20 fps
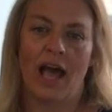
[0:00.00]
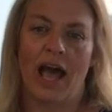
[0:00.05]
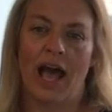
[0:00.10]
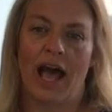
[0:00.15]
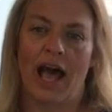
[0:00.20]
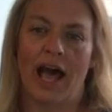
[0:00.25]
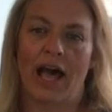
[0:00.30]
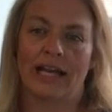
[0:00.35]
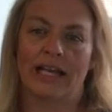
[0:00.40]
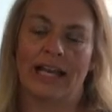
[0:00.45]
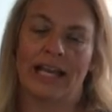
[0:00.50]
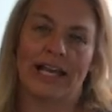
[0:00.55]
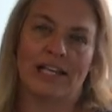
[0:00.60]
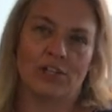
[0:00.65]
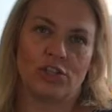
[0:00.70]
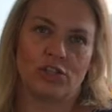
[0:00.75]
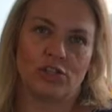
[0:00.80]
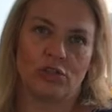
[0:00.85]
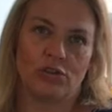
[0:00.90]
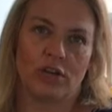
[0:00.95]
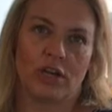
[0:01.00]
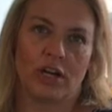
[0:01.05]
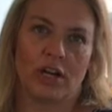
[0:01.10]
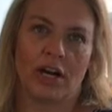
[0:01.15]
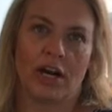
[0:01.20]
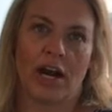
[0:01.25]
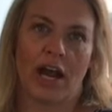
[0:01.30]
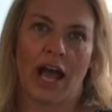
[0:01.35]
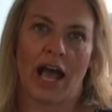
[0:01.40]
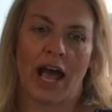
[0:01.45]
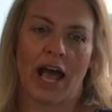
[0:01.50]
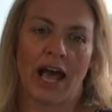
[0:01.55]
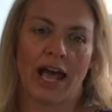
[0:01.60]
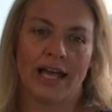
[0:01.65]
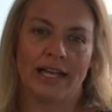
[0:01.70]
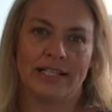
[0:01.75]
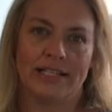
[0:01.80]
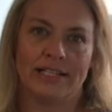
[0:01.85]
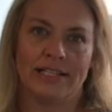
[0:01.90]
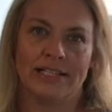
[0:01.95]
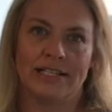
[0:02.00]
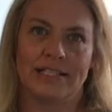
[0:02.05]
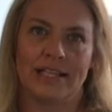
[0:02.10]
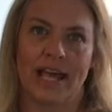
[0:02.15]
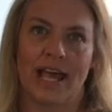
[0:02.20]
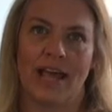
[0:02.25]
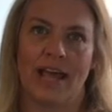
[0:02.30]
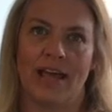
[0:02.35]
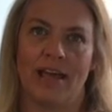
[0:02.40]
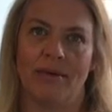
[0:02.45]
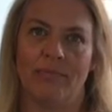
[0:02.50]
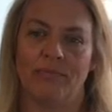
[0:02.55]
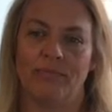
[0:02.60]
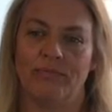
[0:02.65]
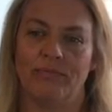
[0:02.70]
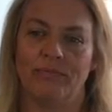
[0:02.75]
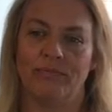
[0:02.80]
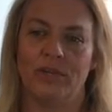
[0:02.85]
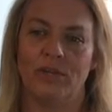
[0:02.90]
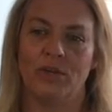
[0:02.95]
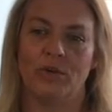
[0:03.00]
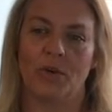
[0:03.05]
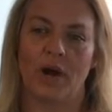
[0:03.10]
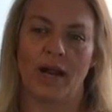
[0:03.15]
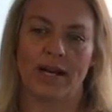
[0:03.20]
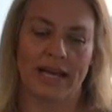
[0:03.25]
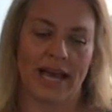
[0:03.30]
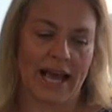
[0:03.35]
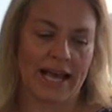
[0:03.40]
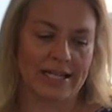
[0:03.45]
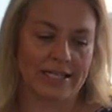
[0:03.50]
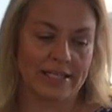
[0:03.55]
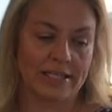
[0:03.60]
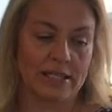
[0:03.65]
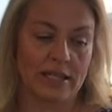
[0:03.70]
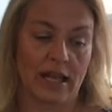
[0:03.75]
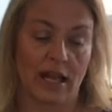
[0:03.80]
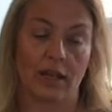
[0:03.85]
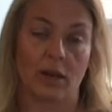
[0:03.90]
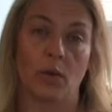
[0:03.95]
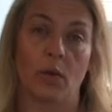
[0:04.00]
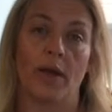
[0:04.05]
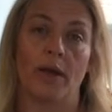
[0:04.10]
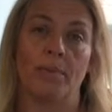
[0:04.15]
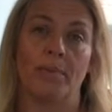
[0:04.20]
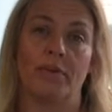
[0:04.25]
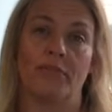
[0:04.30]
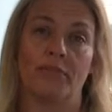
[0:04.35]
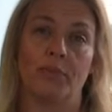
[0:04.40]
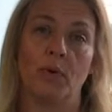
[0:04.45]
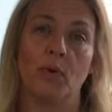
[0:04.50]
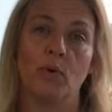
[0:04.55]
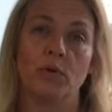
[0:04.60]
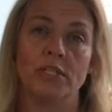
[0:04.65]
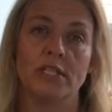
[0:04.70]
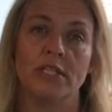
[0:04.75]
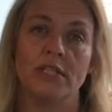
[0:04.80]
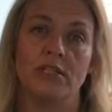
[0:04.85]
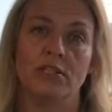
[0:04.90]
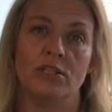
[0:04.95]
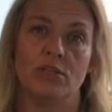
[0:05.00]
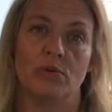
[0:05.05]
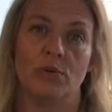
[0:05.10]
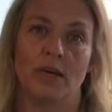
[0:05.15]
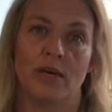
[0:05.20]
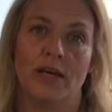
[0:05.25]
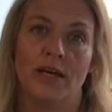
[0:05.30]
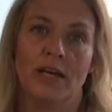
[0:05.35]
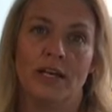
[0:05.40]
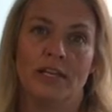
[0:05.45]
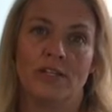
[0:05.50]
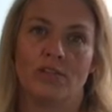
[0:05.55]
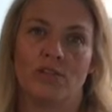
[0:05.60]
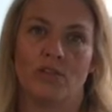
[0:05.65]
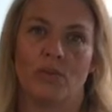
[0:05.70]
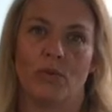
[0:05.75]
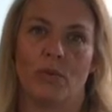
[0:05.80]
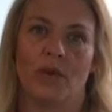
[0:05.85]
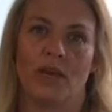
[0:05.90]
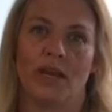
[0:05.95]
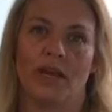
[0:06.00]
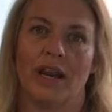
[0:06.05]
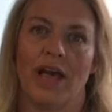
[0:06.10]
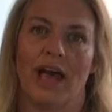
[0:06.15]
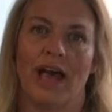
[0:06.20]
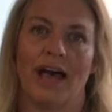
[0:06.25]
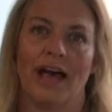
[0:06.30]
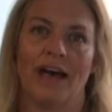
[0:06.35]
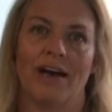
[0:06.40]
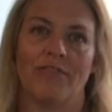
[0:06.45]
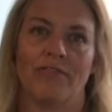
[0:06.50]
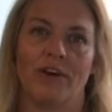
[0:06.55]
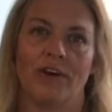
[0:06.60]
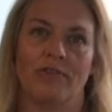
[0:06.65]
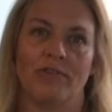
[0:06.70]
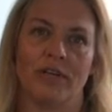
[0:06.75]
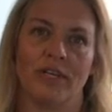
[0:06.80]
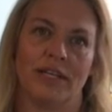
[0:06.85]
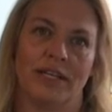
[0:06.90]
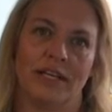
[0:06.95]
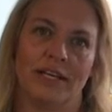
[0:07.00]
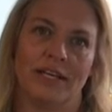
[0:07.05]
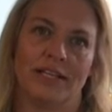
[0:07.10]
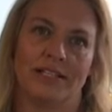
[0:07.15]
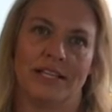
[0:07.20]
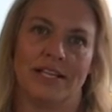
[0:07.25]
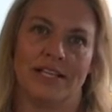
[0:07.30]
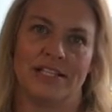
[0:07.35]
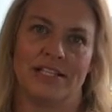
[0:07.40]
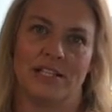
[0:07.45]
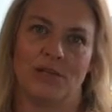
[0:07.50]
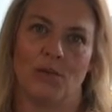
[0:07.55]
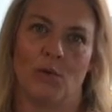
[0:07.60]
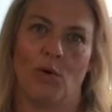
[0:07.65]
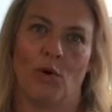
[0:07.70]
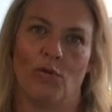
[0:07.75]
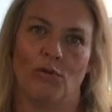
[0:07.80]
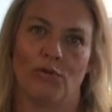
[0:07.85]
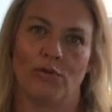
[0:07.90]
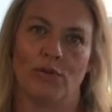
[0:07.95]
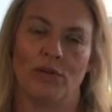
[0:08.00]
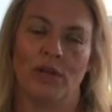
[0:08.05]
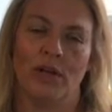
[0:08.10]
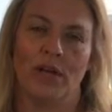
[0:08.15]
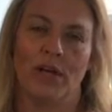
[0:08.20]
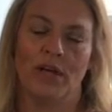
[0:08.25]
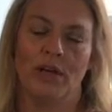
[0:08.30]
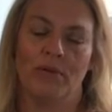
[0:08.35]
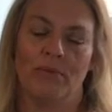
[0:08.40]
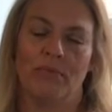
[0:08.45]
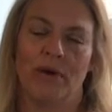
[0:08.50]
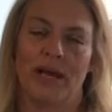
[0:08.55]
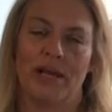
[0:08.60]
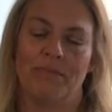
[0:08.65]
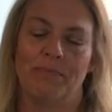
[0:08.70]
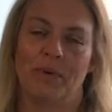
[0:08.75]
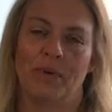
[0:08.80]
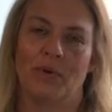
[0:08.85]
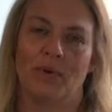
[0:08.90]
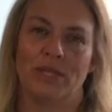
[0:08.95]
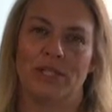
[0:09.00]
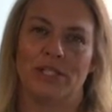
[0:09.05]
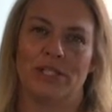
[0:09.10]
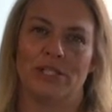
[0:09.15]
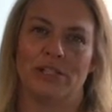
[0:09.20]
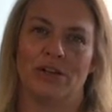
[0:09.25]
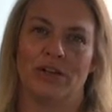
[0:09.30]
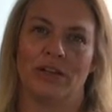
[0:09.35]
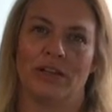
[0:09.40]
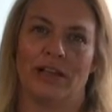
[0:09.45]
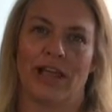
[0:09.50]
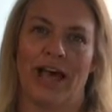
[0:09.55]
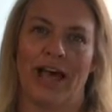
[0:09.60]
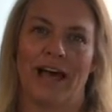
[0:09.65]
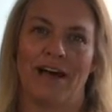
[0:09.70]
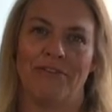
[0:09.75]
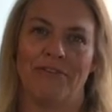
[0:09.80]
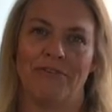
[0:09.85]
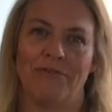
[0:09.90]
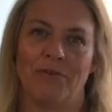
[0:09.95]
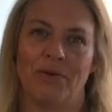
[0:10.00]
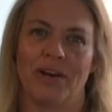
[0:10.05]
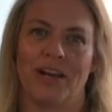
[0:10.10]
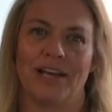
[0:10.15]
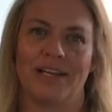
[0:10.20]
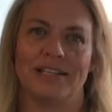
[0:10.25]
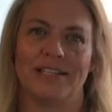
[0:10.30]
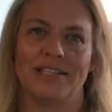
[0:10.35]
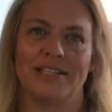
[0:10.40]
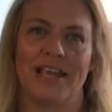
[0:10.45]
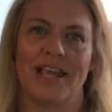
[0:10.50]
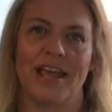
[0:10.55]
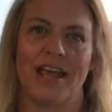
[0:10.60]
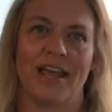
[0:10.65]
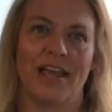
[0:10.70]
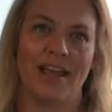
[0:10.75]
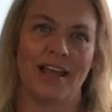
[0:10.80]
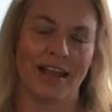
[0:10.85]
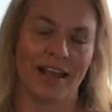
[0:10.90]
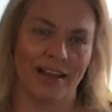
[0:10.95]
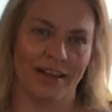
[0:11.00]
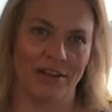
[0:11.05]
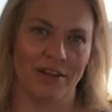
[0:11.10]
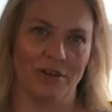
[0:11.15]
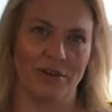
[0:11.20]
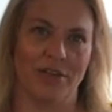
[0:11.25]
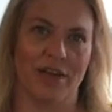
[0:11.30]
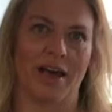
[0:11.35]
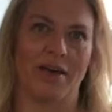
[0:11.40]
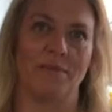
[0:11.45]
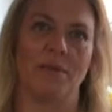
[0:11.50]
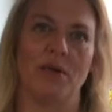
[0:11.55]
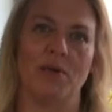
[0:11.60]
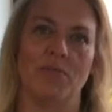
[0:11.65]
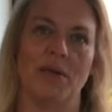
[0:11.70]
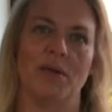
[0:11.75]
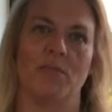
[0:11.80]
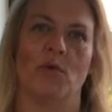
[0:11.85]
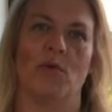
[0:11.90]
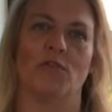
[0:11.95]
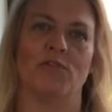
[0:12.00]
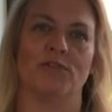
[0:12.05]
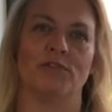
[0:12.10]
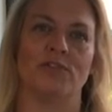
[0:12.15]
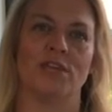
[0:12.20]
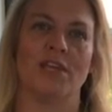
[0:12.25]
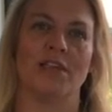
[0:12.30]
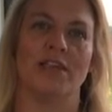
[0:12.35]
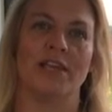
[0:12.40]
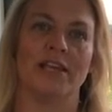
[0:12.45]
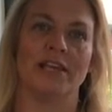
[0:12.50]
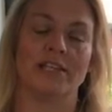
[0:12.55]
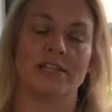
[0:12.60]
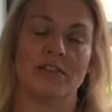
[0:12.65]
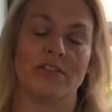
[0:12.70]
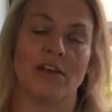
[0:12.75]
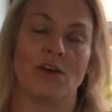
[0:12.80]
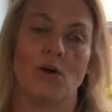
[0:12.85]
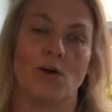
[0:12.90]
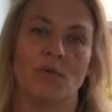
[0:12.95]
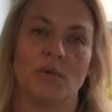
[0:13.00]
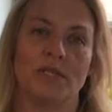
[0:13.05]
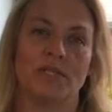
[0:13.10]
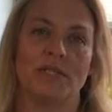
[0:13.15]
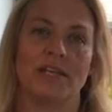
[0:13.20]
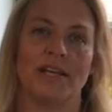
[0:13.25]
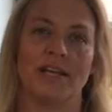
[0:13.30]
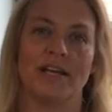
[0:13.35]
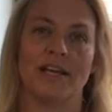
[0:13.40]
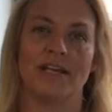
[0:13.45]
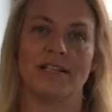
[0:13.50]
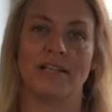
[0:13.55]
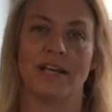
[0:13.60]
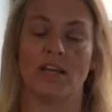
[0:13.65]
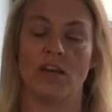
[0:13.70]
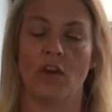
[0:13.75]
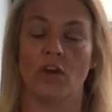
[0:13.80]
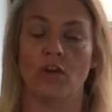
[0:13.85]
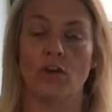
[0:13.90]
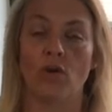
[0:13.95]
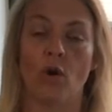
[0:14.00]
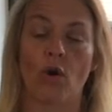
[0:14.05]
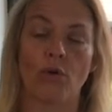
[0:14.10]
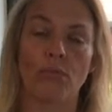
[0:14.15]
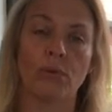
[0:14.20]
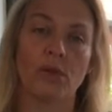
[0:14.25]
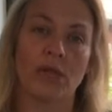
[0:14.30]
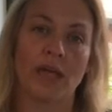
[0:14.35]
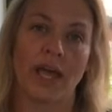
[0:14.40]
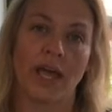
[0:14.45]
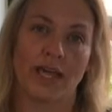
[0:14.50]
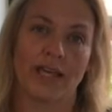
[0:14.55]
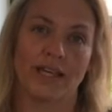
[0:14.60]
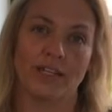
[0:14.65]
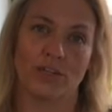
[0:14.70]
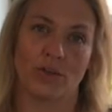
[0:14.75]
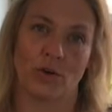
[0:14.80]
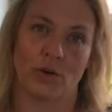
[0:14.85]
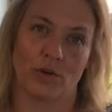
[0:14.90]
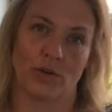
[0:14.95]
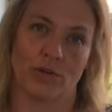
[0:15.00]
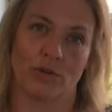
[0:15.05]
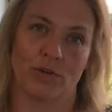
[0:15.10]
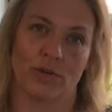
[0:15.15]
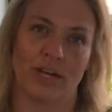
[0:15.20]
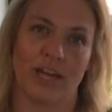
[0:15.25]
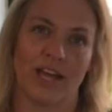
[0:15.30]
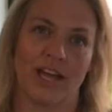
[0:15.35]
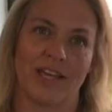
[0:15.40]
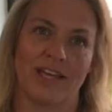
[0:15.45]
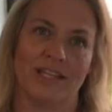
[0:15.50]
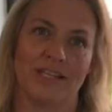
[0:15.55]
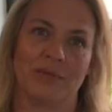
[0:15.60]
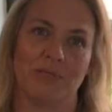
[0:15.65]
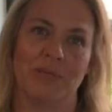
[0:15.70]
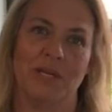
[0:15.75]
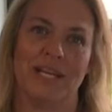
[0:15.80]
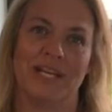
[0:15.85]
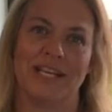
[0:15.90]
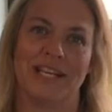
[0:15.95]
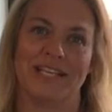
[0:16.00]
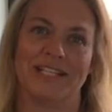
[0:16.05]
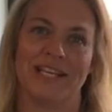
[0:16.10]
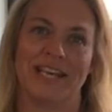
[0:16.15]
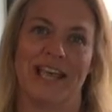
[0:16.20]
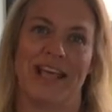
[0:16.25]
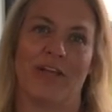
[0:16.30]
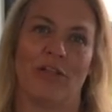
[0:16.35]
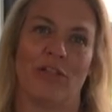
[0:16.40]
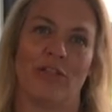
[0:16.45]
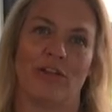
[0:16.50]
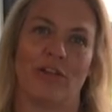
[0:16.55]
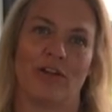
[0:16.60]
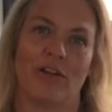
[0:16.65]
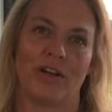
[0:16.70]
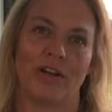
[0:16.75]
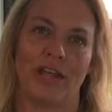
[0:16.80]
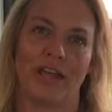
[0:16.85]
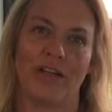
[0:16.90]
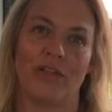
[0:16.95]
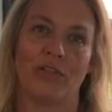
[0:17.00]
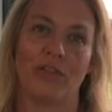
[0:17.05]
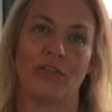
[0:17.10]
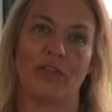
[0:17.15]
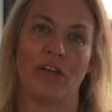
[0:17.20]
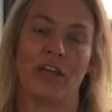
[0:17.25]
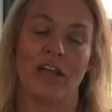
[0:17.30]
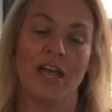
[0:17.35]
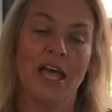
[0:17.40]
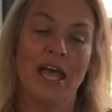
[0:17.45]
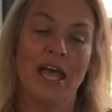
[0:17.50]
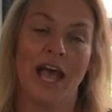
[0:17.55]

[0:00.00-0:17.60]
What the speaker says: and less sugar and and it adds quite a bit of protein to it so that we can have a really tasty waffle. My boys laugh when I say, that I'm going to make waffles. Then they always say, is it normal kind or your kind? Meaning, is it healthy or unhealthy?